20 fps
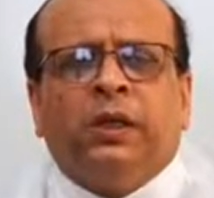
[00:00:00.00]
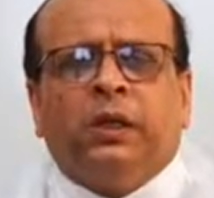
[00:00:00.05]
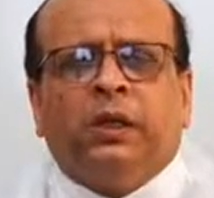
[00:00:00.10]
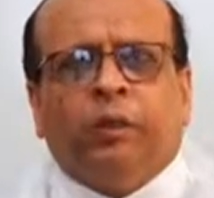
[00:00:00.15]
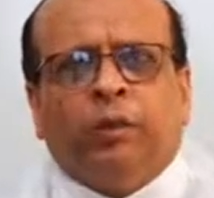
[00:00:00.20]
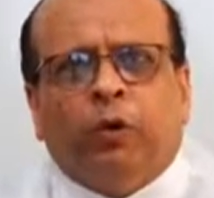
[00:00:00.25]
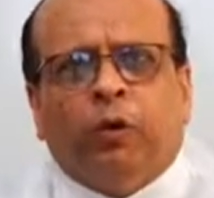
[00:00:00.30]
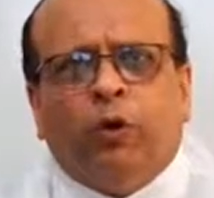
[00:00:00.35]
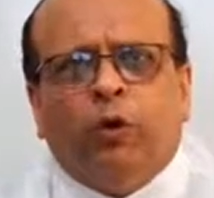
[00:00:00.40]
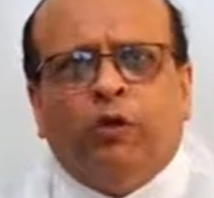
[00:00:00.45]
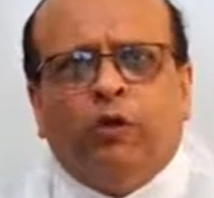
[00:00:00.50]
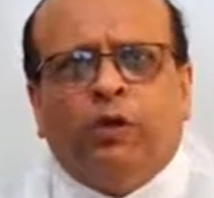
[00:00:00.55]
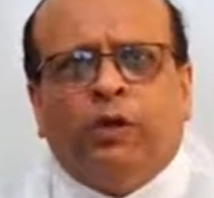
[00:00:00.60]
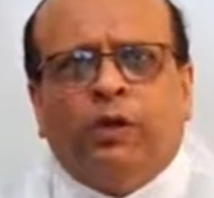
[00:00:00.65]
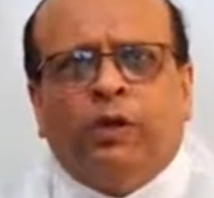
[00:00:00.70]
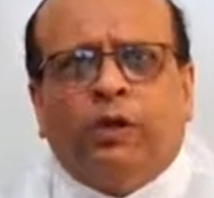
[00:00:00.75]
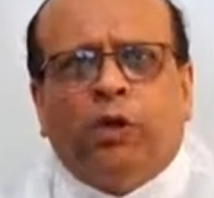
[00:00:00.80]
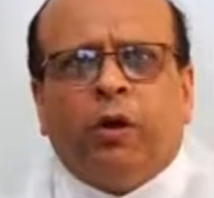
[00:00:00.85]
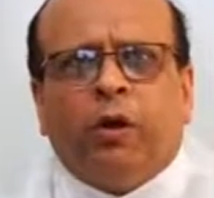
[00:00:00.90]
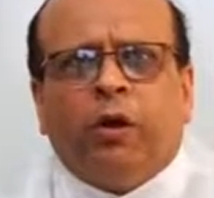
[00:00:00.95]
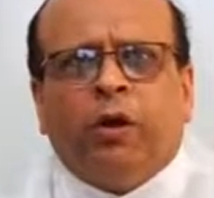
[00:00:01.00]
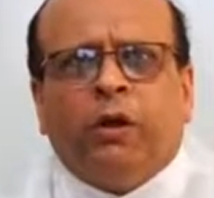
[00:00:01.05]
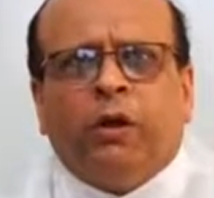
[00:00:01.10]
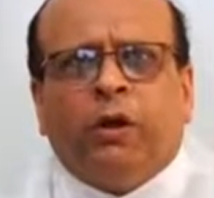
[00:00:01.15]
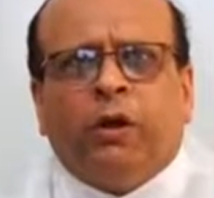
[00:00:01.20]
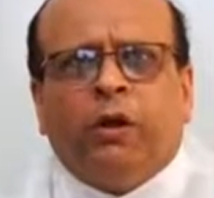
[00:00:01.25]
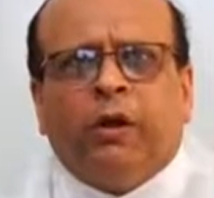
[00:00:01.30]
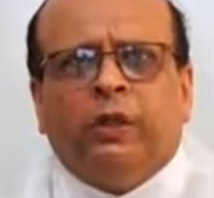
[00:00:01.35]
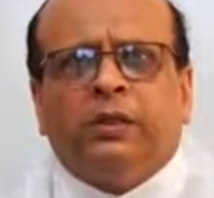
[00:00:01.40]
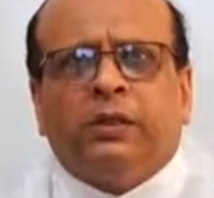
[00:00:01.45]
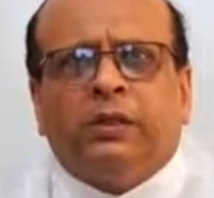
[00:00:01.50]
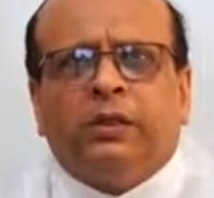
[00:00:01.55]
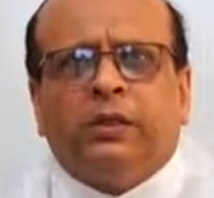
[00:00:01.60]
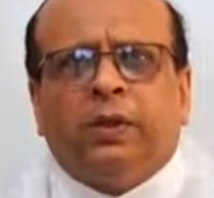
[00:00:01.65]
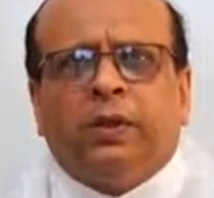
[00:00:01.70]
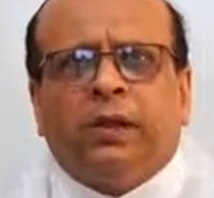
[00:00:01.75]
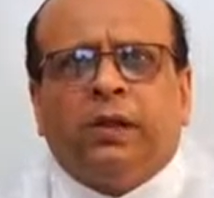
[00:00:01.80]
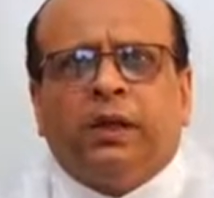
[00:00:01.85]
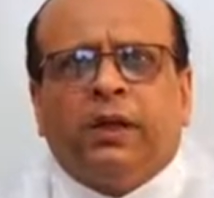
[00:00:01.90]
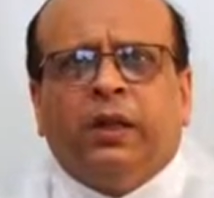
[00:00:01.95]
the bone stock that is
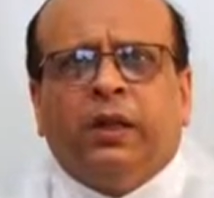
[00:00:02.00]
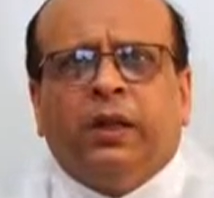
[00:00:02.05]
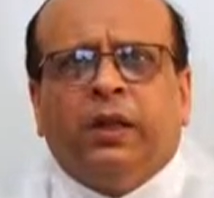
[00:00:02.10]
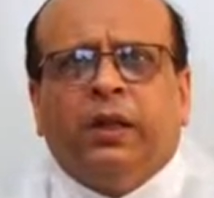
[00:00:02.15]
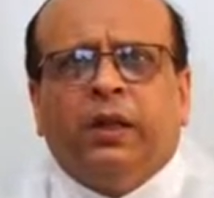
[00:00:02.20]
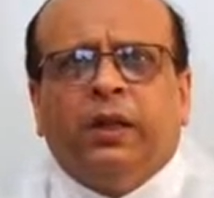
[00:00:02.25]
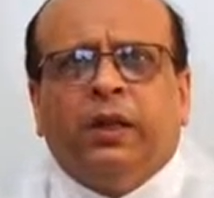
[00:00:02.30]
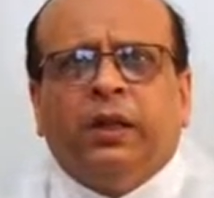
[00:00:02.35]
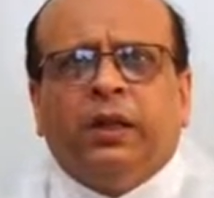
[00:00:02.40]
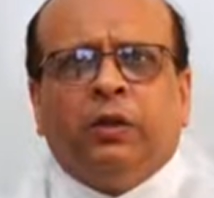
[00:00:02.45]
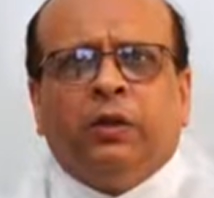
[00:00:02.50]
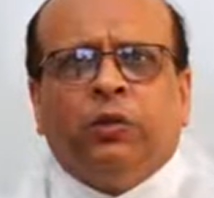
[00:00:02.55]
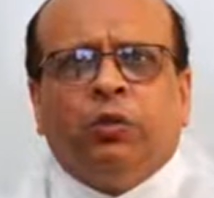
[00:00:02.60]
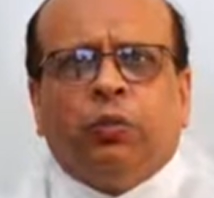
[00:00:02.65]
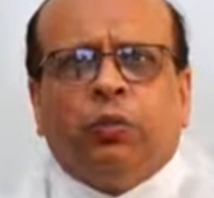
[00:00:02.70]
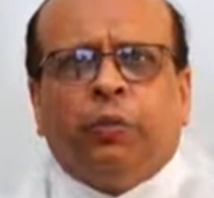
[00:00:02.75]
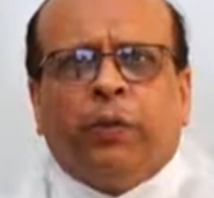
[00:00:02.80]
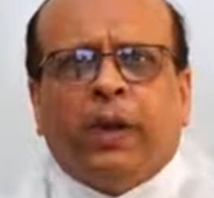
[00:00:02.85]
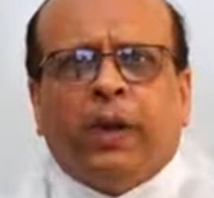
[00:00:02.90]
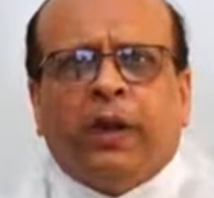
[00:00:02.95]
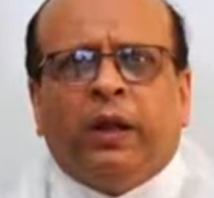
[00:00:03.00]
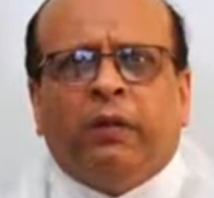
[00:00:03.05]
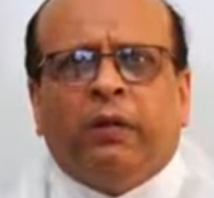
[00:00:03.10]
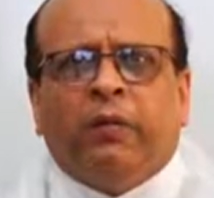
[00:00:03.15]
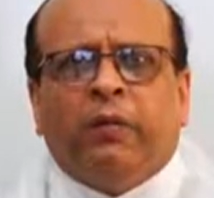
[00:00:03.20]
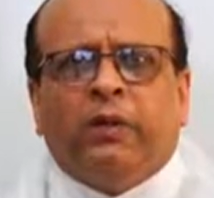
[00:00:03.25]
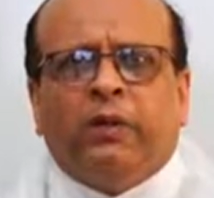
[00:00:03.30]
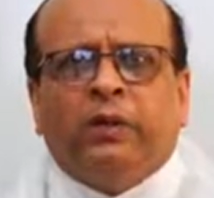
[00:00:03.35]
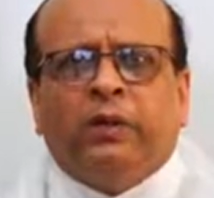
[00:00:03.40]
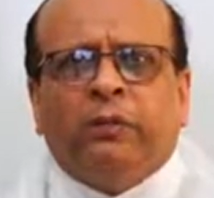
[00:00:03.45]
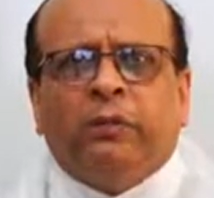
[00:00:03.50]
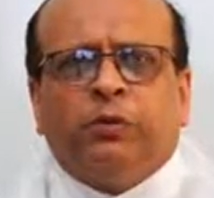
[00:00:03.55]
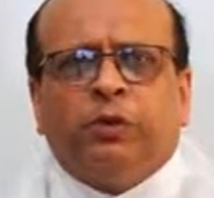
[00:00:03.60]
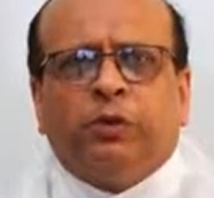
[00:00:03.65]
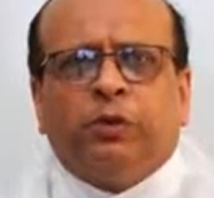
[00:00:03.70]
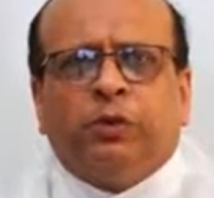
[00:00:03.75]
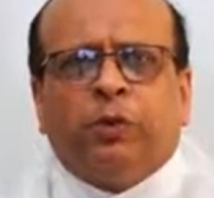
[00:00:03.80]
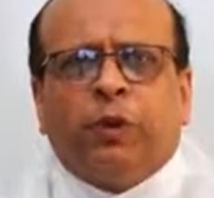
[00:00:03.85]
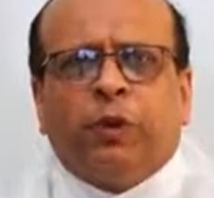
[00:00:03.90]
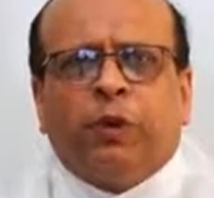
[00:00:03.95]
remaining to plan our
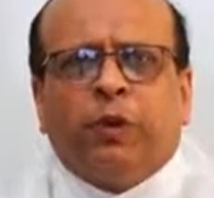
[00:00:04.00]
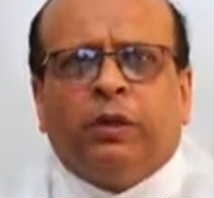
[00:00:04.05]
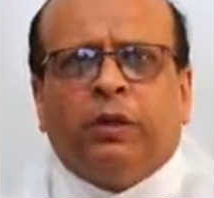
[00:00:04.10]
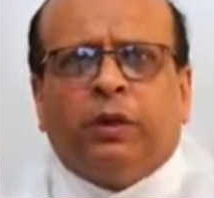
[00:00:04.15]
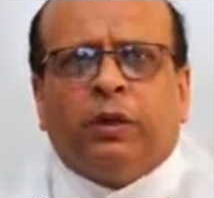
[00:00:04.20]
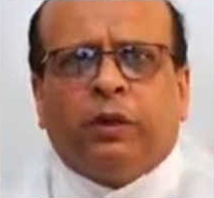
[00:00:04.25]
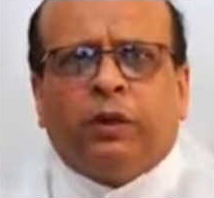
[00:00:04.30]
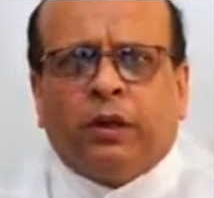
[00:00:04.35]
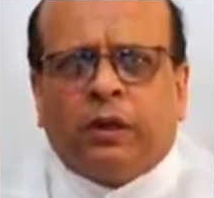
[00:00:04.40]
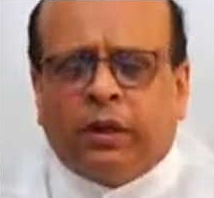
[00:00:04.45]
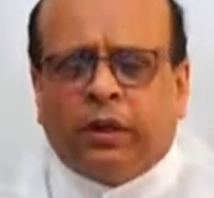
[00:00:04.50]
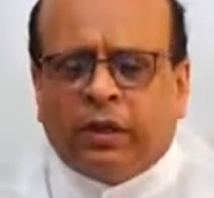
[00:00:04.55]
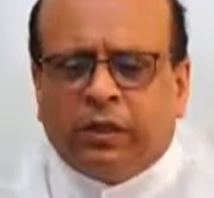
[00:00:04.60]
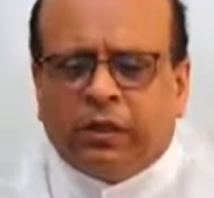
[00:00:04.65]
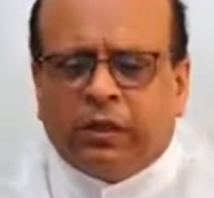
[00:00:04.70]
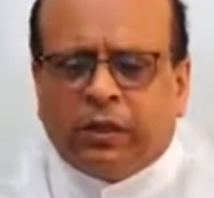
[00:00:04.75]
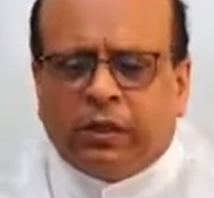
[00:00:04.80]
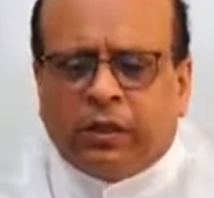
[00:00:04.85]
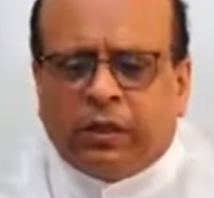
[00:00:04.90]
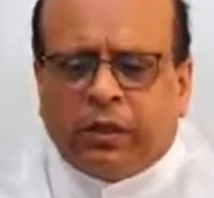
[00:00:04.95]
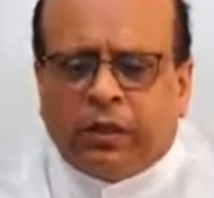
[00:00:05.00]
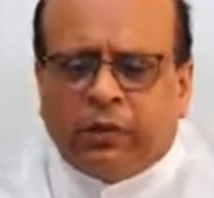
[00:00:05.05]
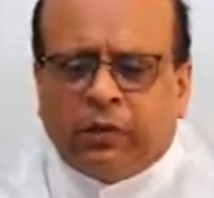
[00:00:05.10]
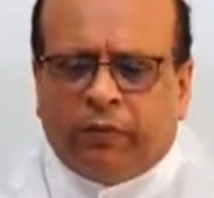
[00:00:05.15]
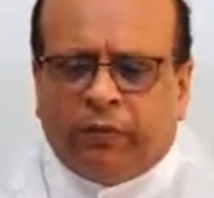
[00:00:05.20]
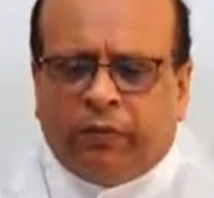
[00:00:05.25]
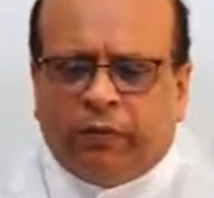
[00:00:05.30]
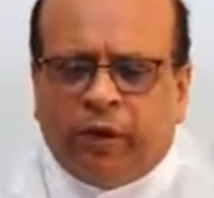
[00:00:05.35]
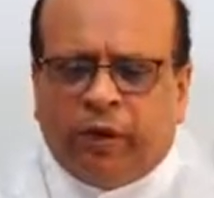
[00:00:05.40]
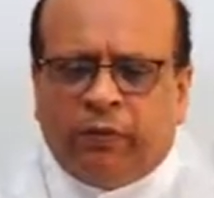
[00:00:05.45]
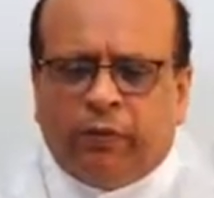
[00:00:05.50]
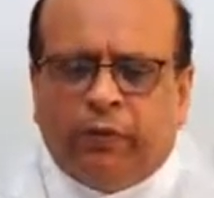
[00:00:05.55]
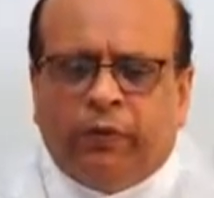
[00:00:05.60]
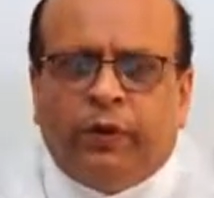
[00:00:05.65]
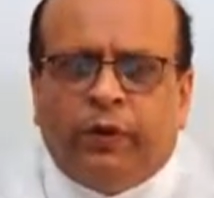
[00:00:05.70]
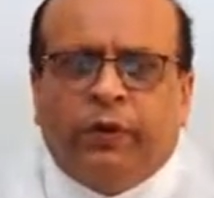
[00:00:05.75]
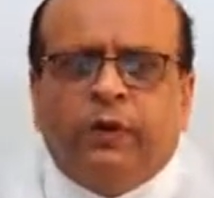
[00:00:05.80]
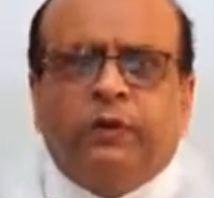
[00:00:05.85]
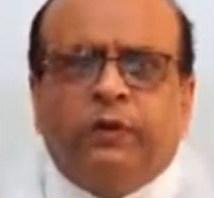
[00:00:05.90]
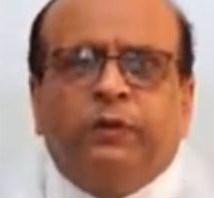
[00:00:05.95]
subsequent reconstructive
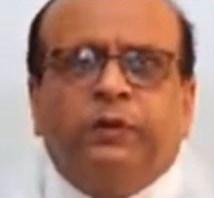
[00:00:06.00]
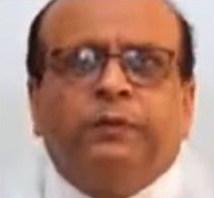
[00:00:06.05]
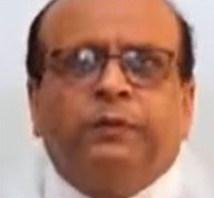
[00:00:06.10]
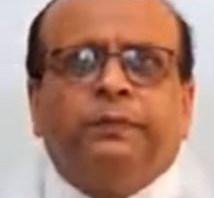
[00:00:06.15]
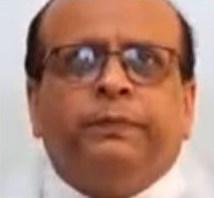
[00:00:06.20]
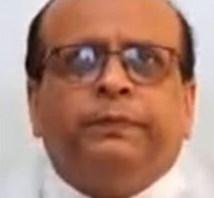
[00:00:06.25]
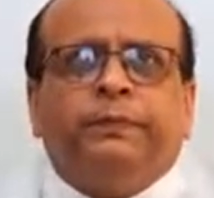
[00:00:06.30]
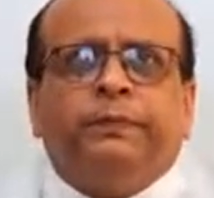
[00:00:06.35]
efforts.